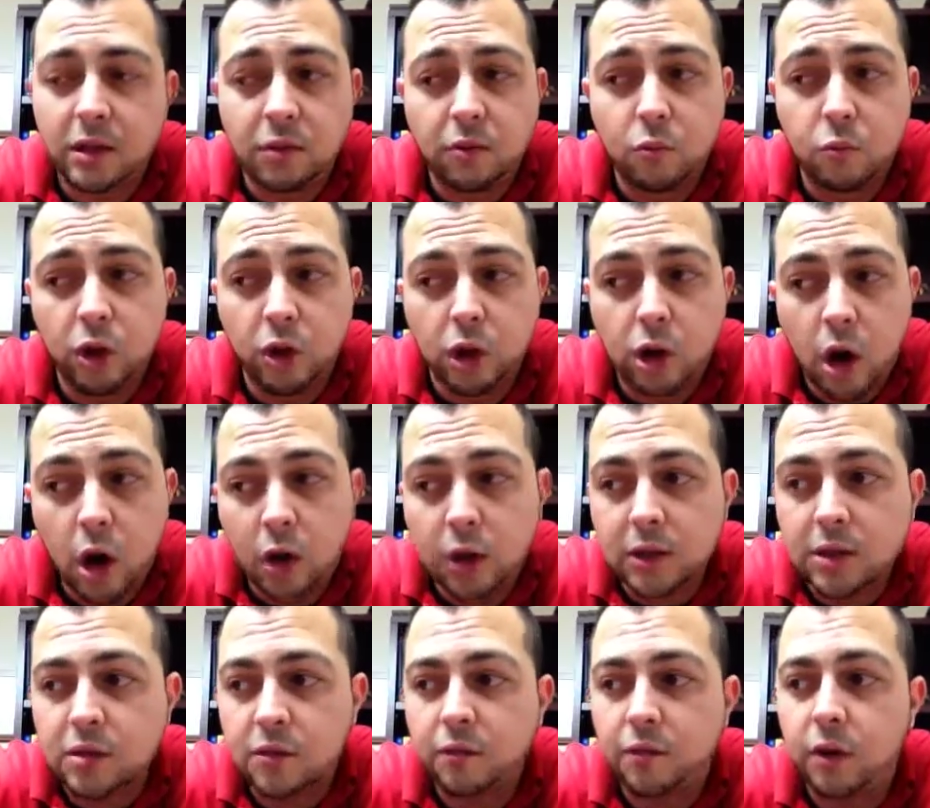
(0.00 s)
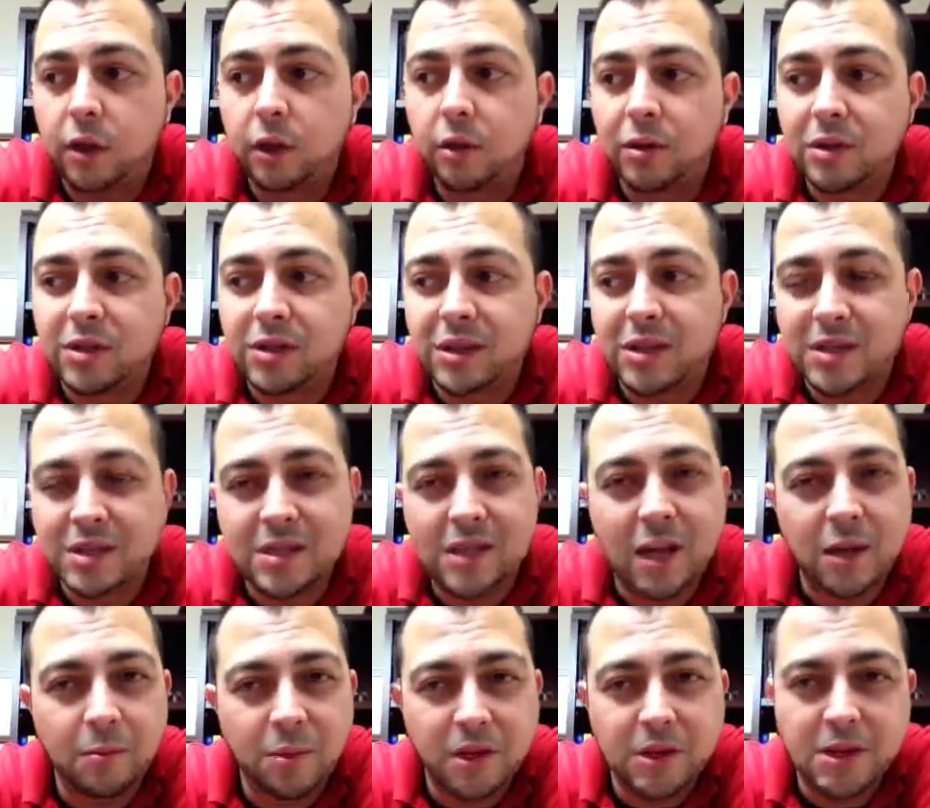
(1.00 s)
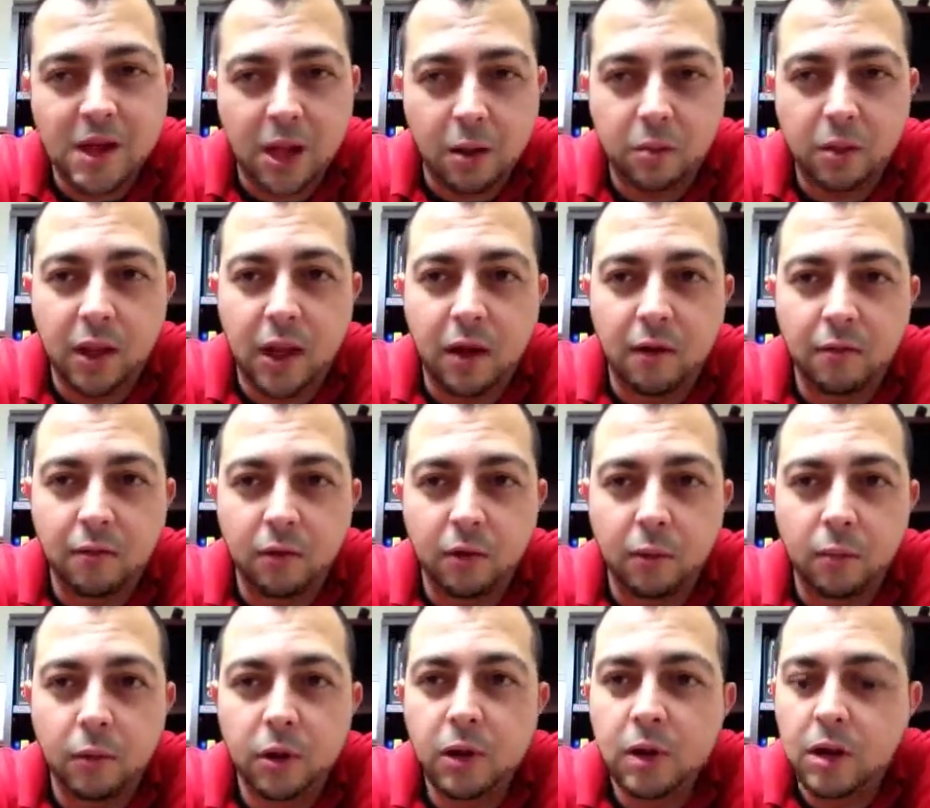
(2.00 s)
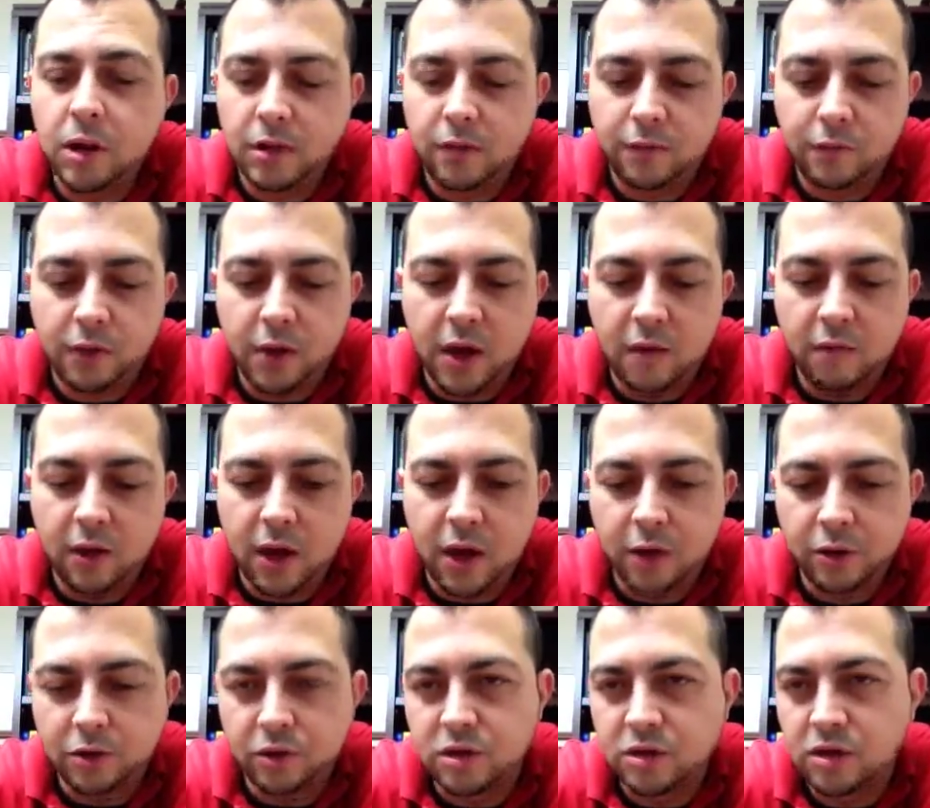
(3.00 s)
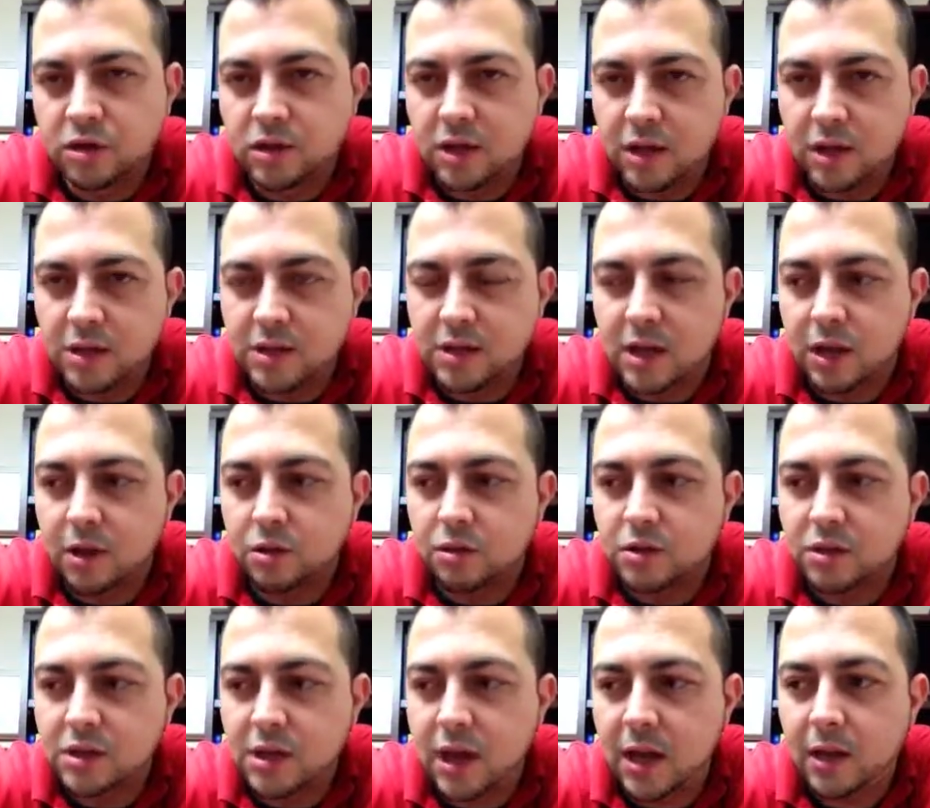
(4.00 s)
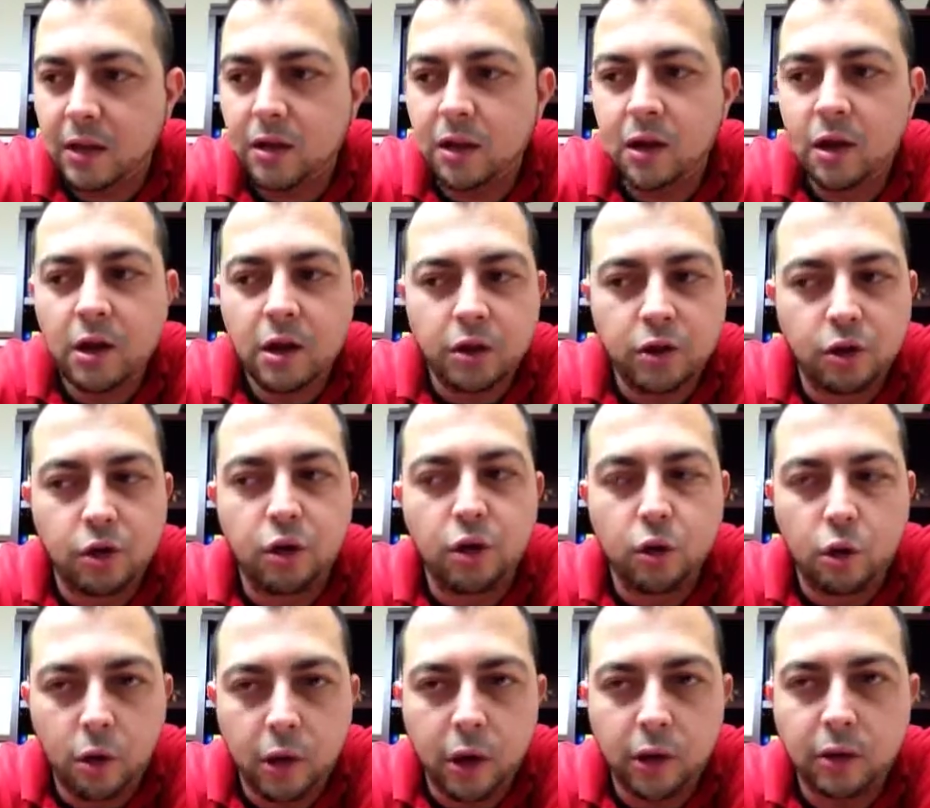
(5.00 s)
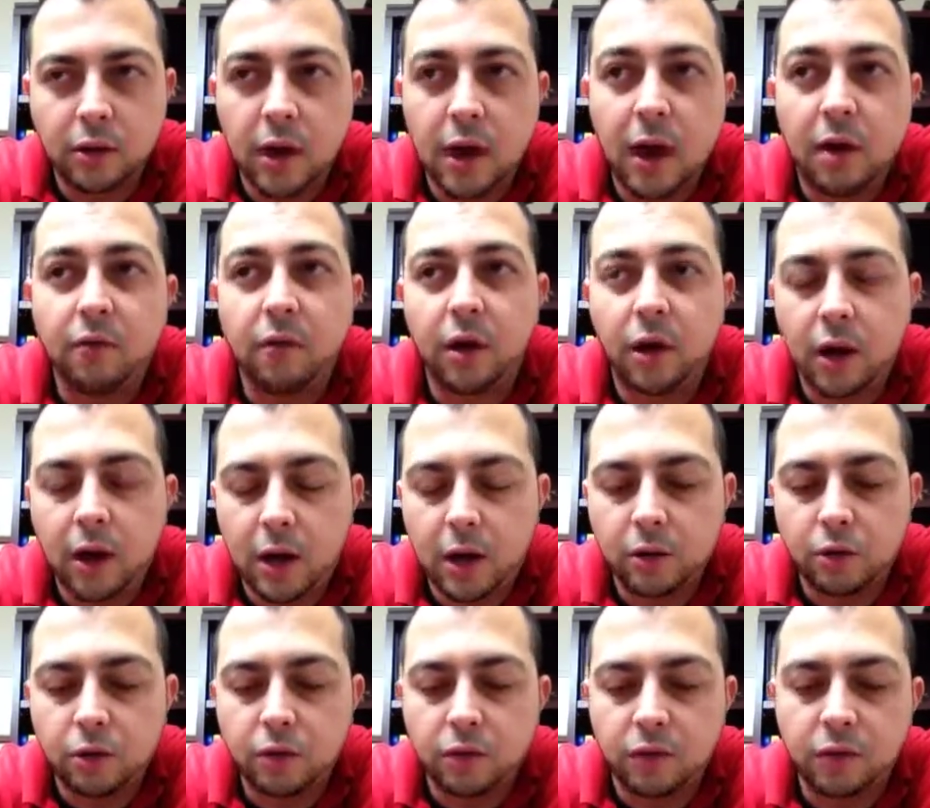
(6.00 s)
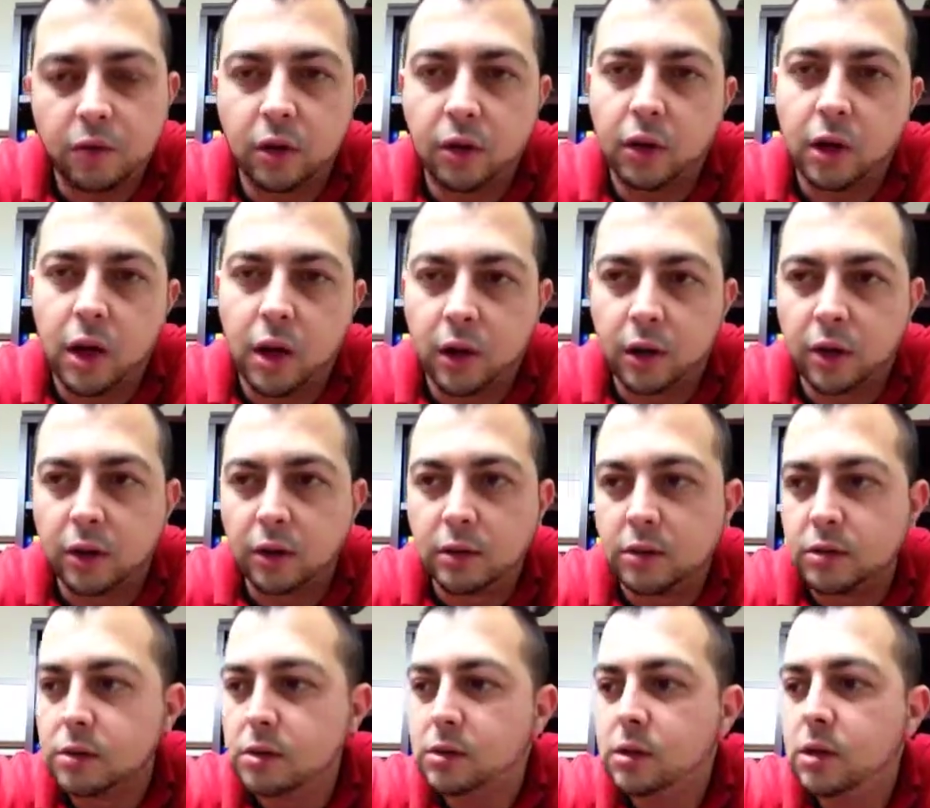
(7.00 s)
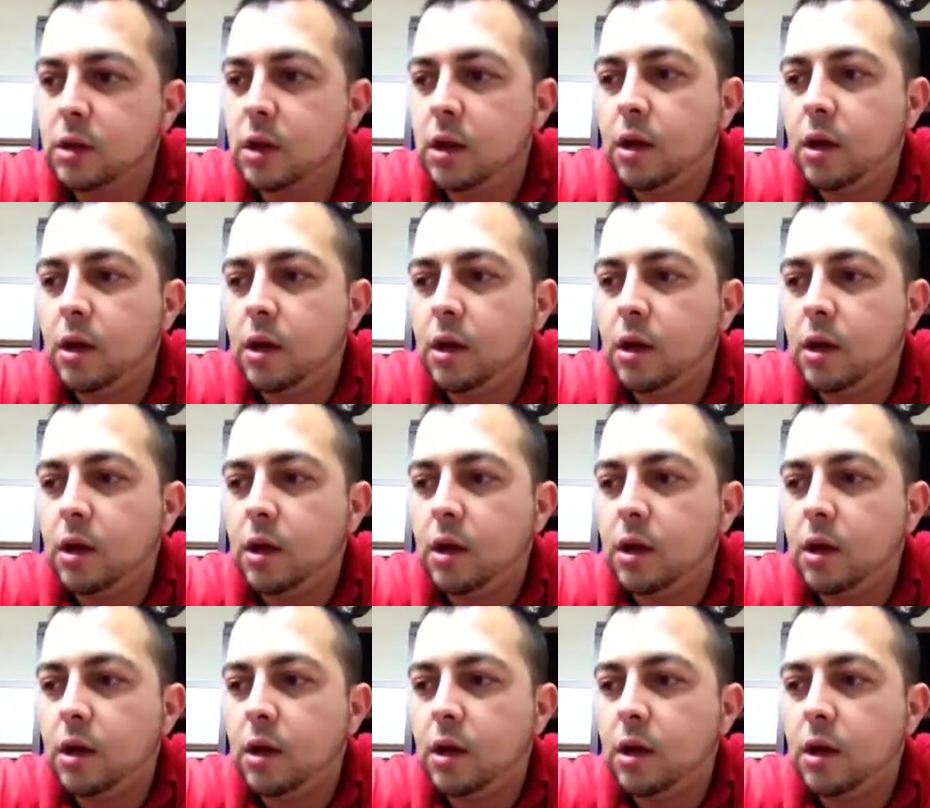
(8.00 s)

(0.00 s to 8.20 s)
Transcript: regardless of whether it's the same exact platform. If you have 100 studies at your site, you're going to have 100 different logins.